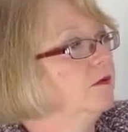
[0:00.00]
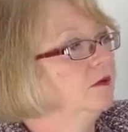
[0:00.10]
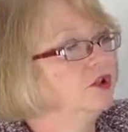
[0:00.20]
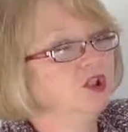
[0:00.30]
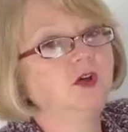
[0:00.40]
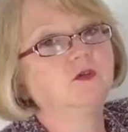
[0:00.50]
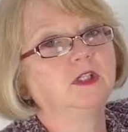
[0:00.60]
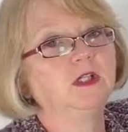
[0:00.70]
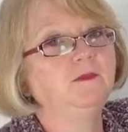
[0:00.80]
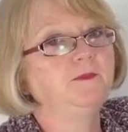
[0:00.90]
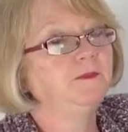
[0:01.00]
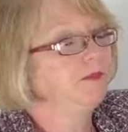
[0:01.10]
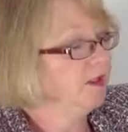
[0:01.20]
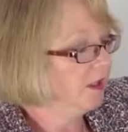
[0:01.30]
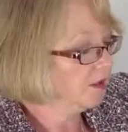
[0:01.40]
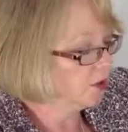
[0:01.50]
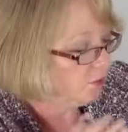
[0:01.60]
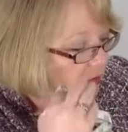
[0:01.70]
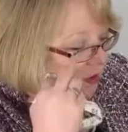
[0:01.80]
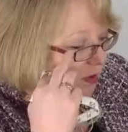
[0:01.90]
the shoulder, and you
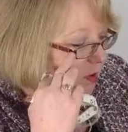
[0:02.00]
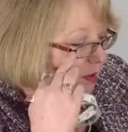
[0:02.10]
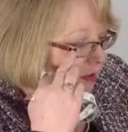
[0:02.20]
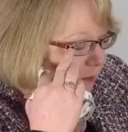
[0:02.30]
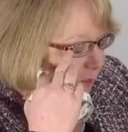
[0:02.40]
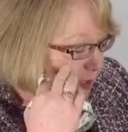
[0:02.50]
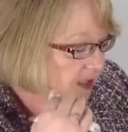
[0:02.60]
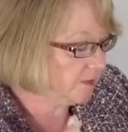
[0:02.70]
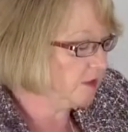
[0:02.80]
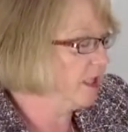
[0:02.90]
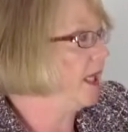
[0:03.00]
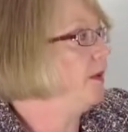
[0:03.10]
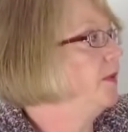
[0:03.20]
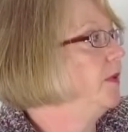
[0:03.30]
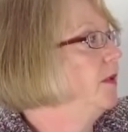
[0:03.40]
want a long enough piece of tape